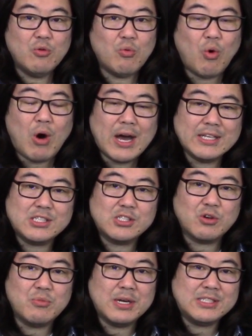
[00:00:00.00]
wants
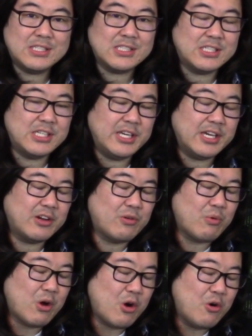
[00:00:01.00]
so much to see it
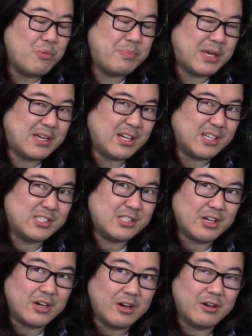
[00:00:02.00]
grow
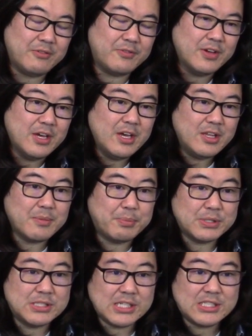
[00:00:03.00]
because of the
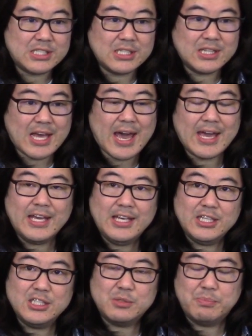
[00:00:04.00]
position that
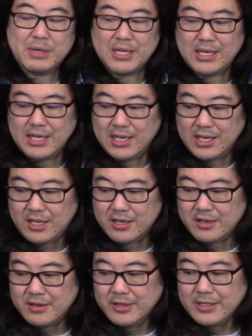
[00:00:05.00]
he's been
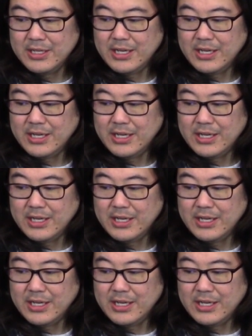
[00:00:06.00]
in,